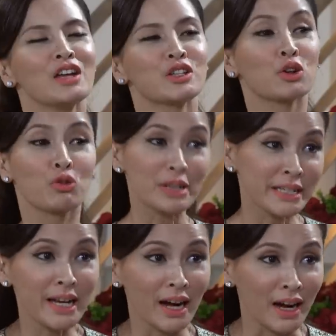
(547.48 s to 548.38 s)
So
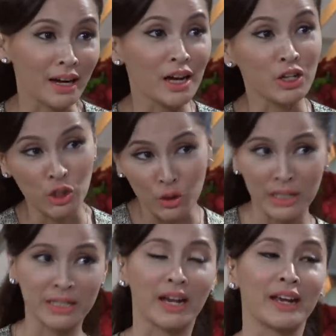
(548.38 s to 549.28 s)
Chrissy Eng, a shoe
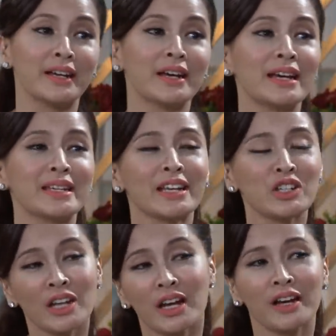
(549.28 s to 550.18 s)
designer, has
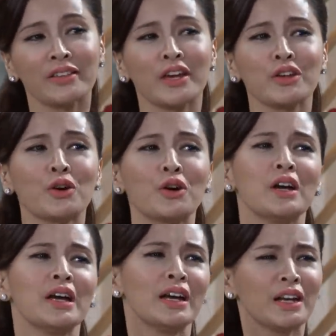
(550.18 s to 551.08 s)
actually heard that you're
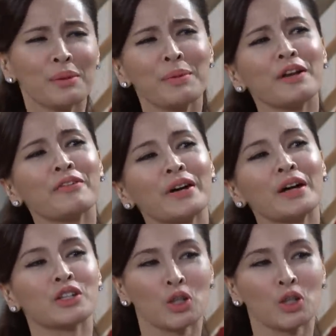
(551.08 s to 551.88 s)
a little bit of a